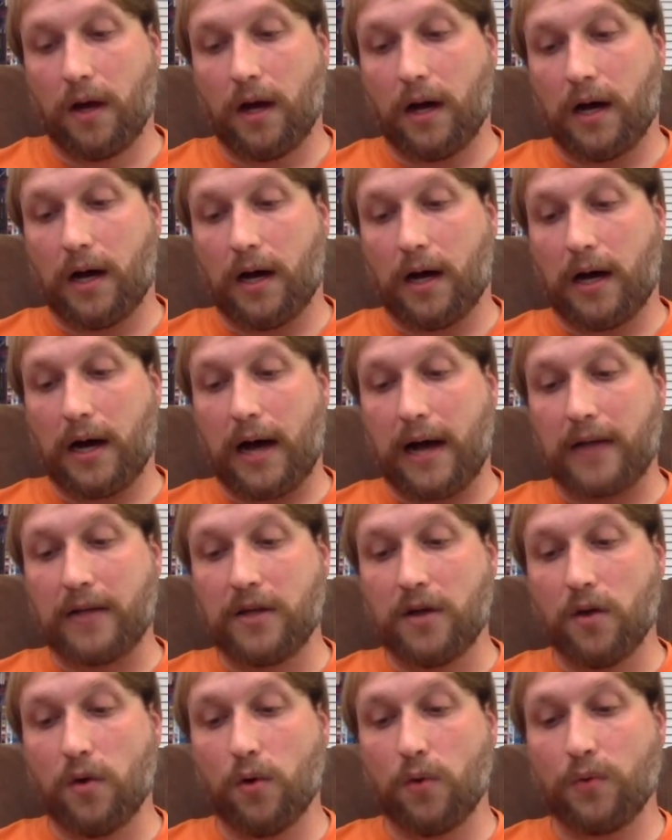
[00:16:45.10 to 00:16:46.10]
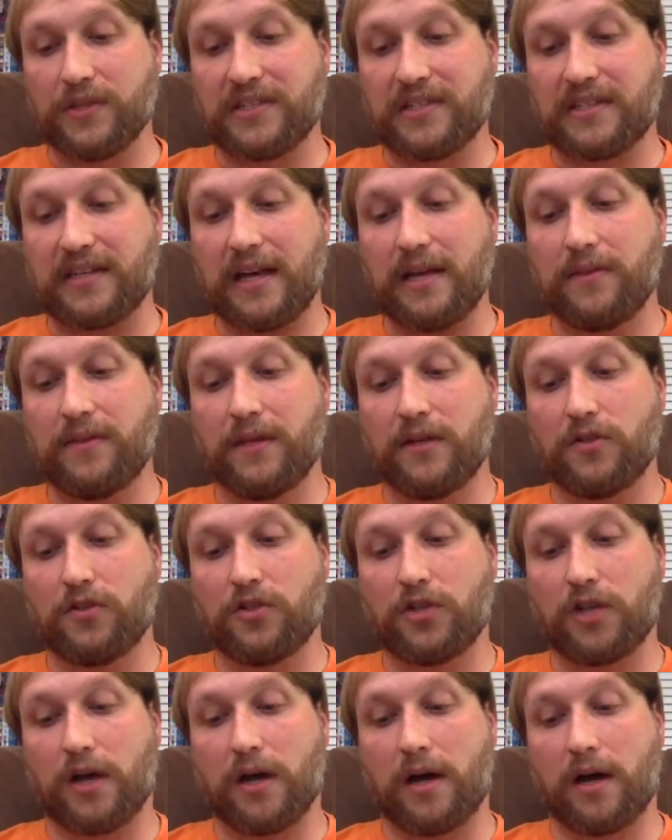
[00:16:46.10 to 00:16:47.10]
uh, I know it was said that
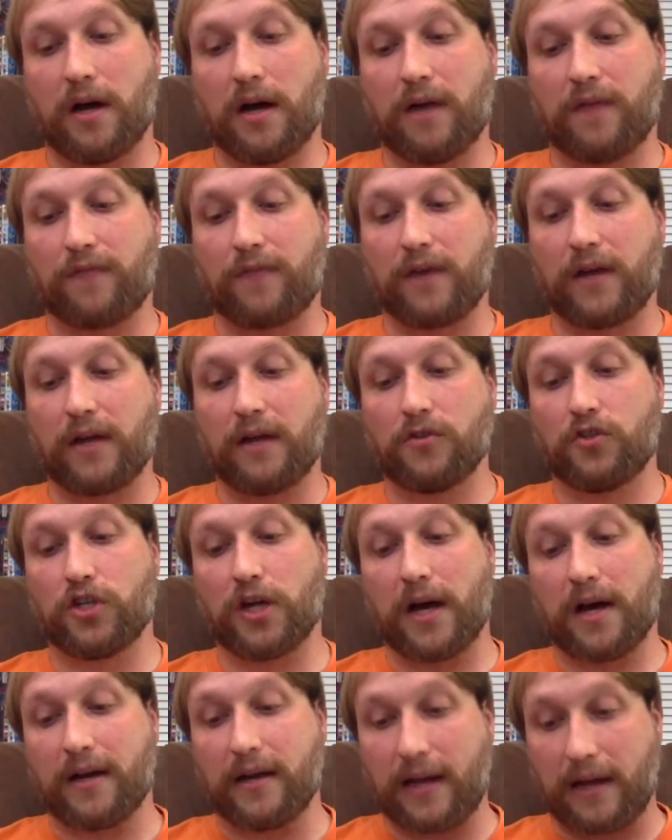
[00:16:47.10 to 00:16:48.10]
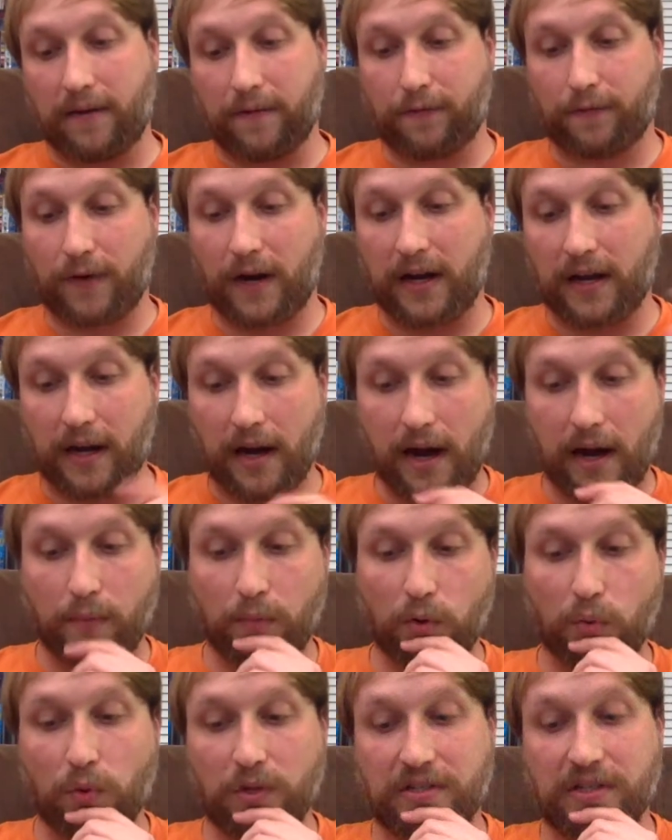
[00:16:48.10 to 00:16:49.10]
John, uh, Frank, John
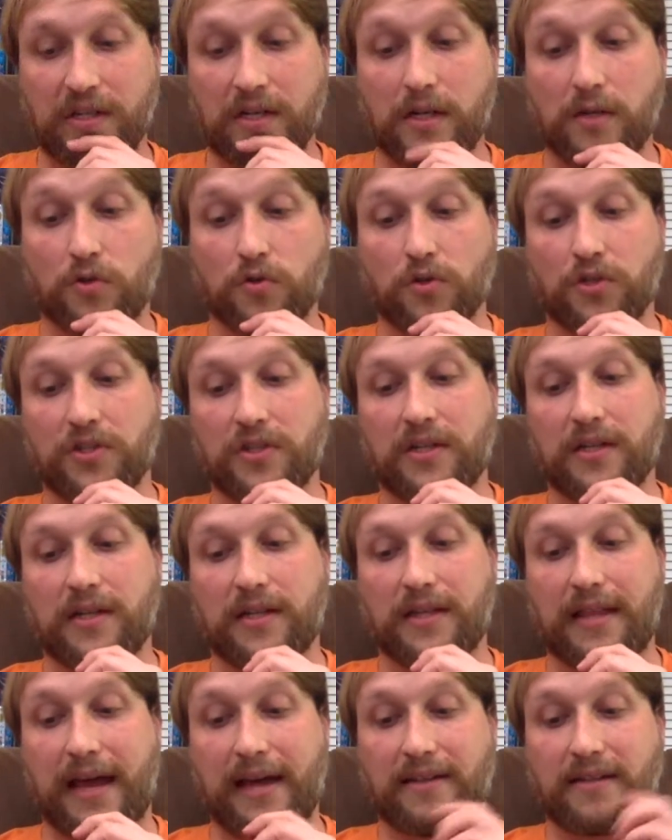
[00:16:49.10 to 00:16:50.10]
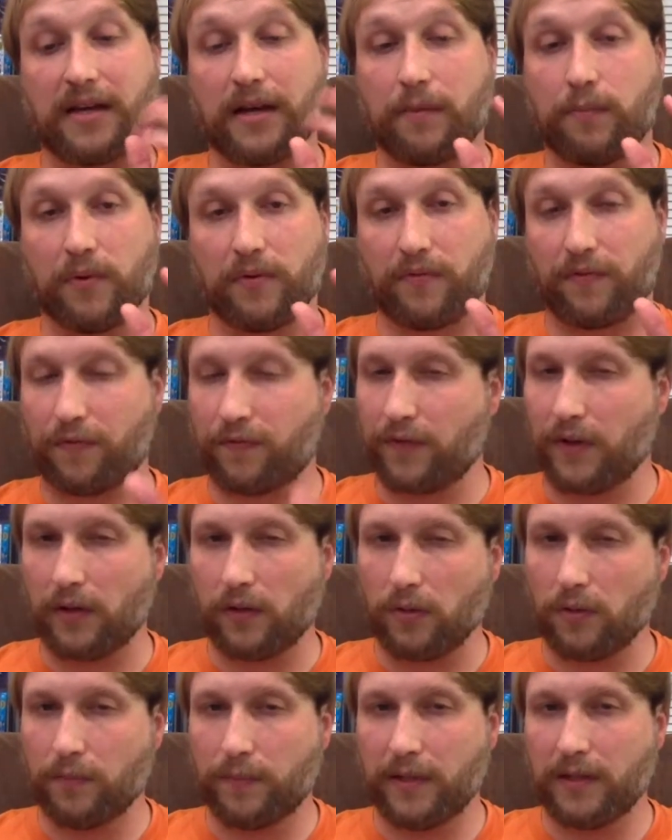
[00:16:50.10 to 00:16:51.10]
Frankenheimer wasn't interested in that type of
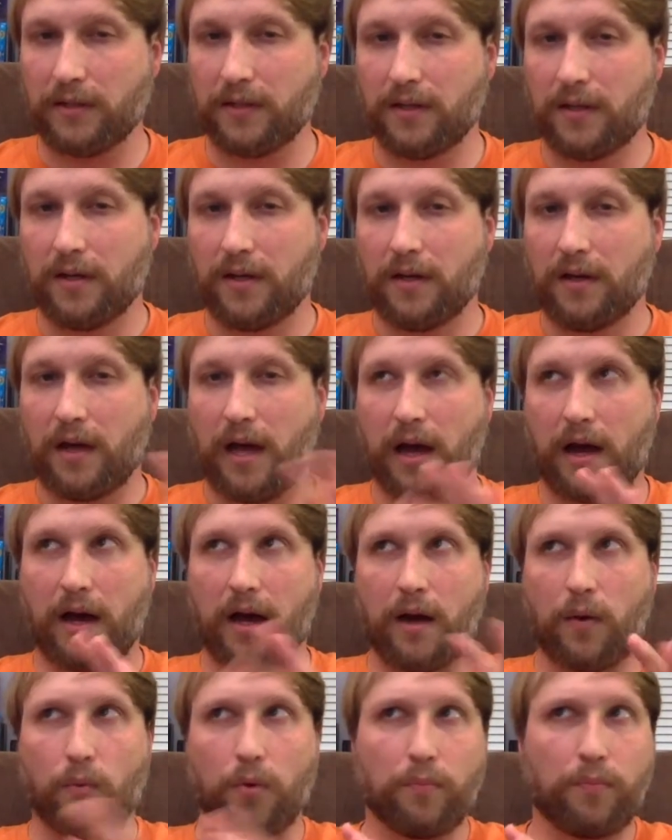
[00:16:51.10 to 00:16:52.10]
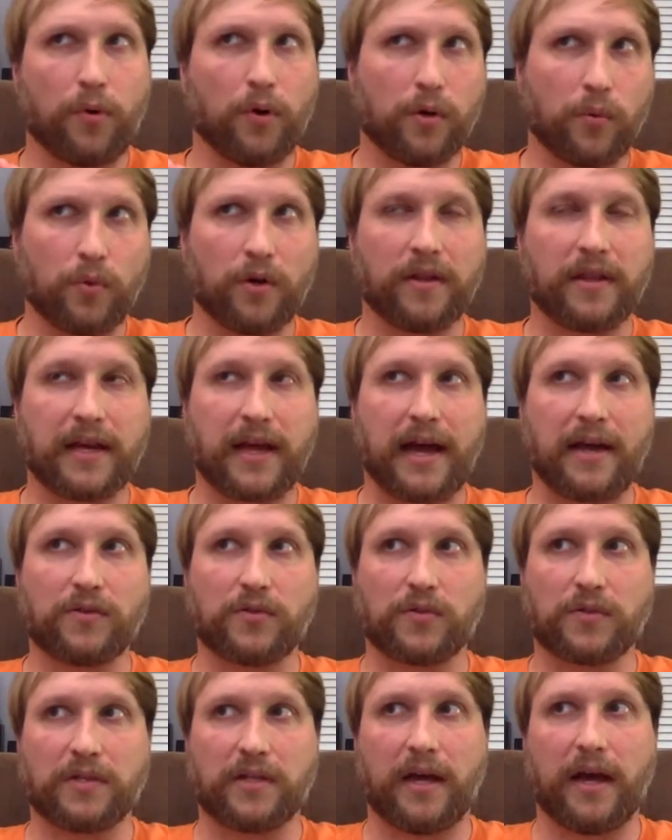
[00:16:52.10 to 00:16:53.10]
film, uh, at one point, one of the guys
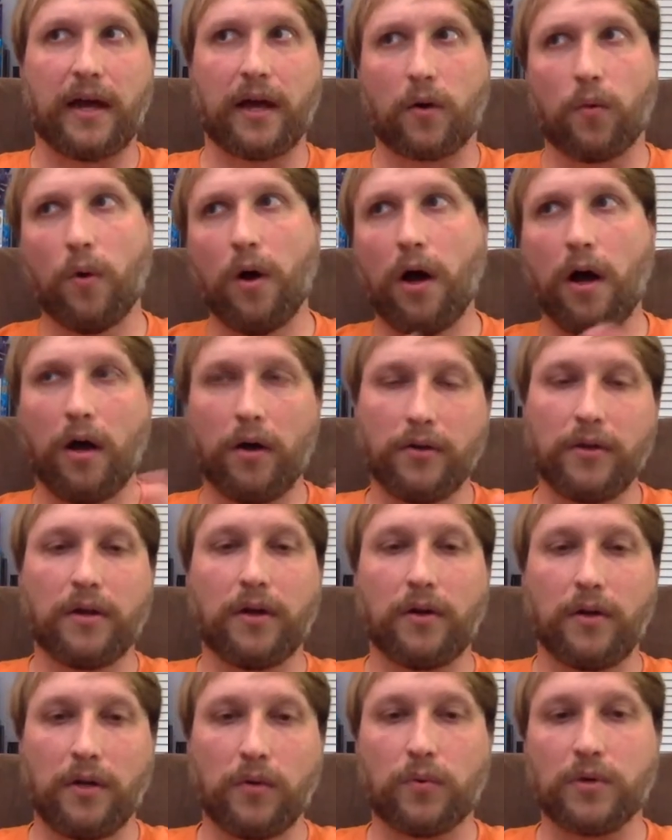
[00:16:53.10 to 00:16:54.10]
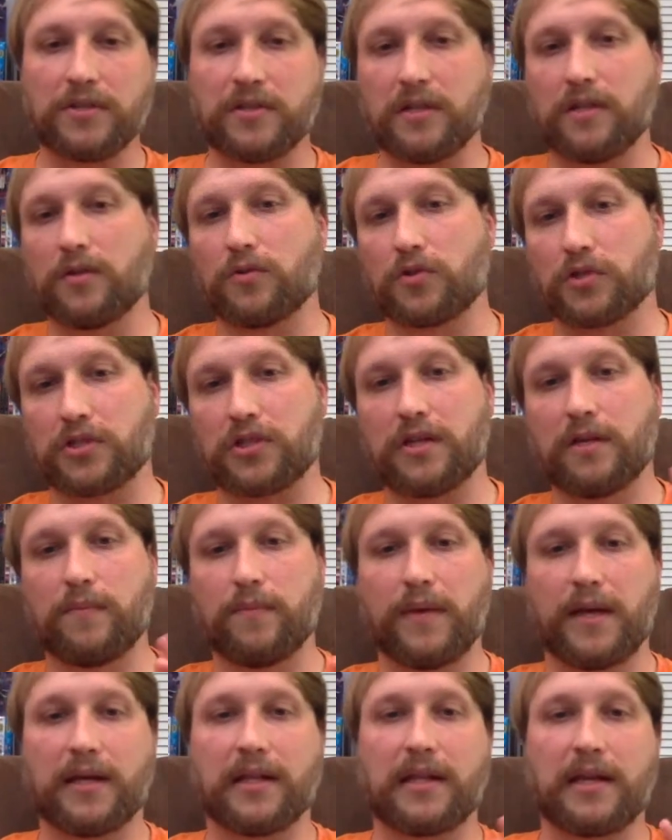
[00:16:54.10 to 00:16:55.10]
was like, "Well, you know, he wasn't interested
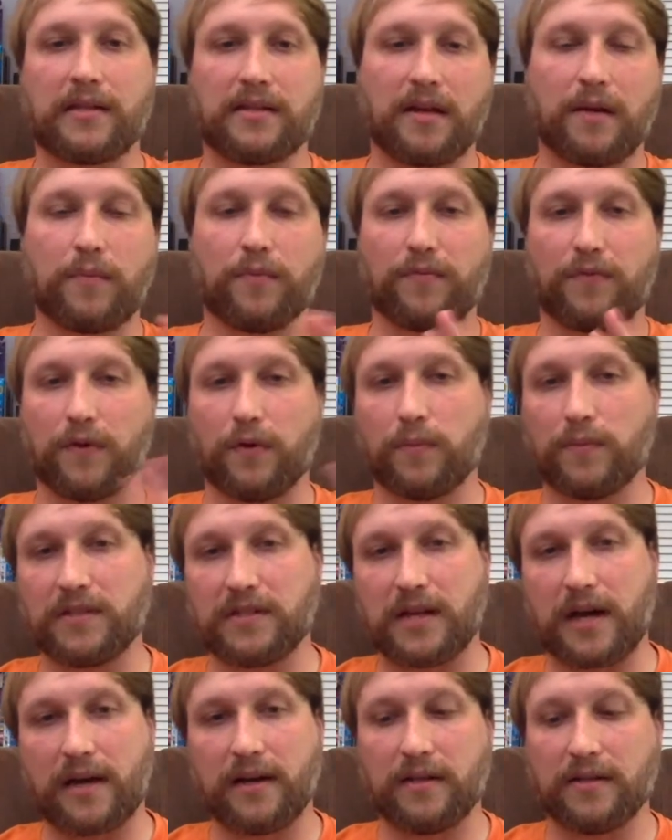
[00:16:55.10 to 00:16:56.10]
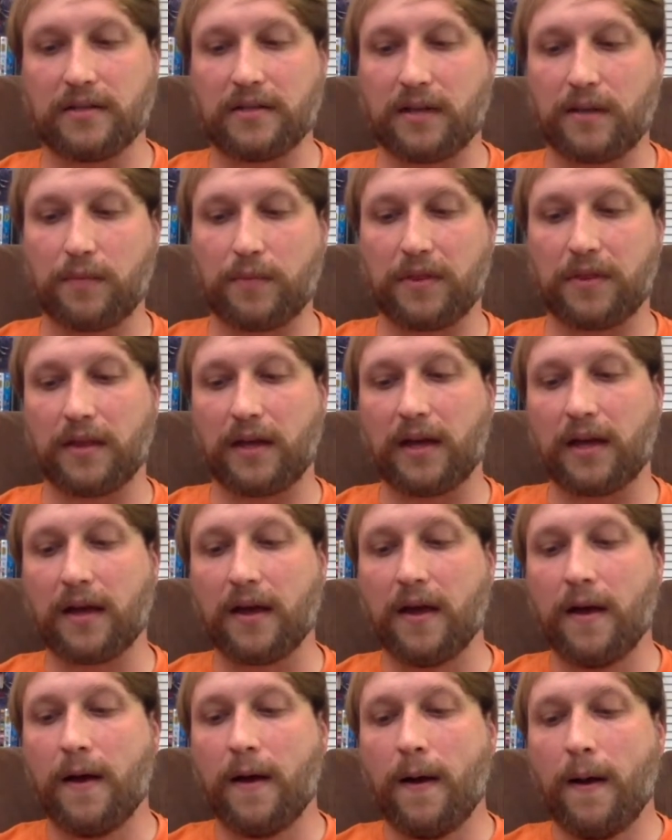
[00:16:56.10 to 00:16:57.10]
in making that type of film. It's not his type of thing."
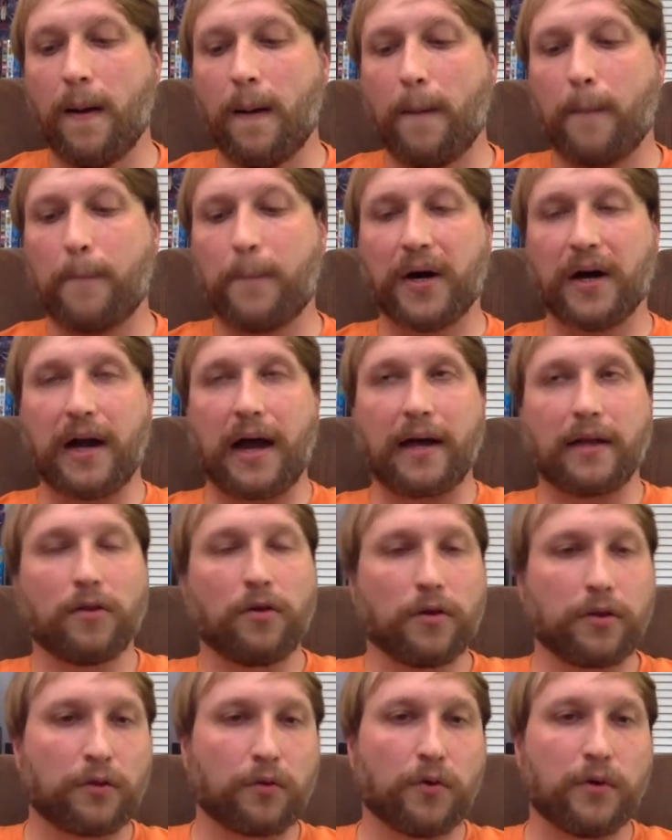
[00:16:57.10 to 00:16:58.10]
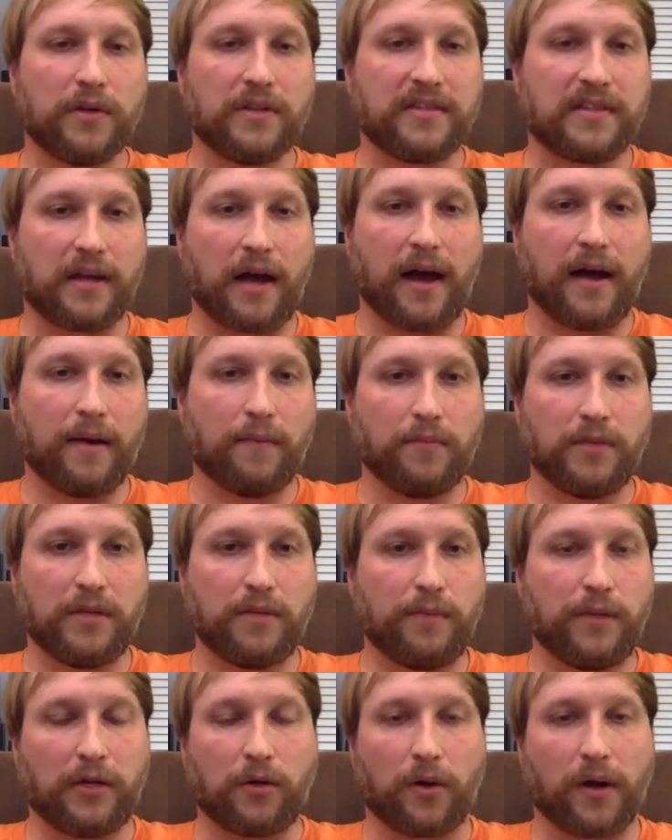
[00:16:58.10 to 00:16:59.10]
But I looked through his
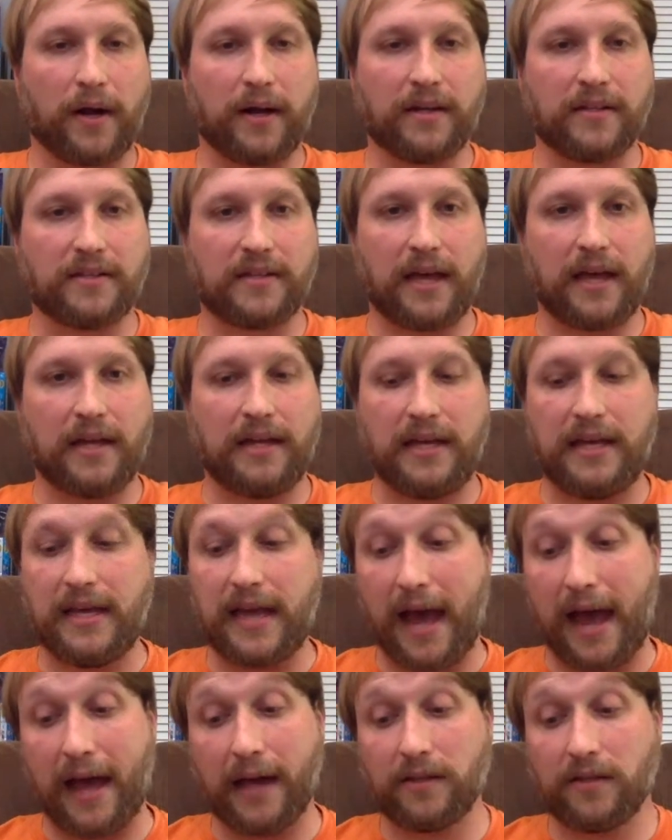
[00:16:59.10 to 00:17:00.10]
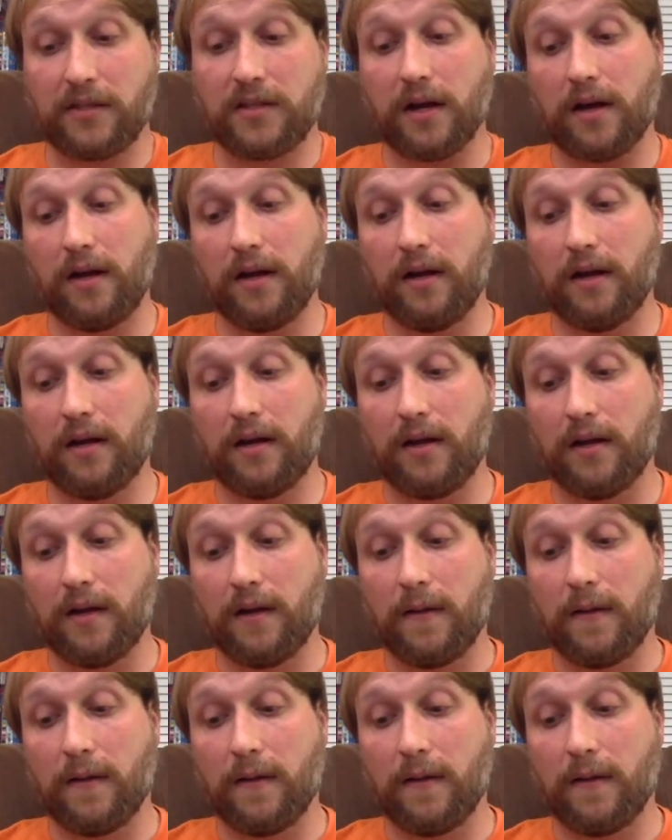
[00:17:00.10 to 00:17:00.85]
IMDb credits, and he had done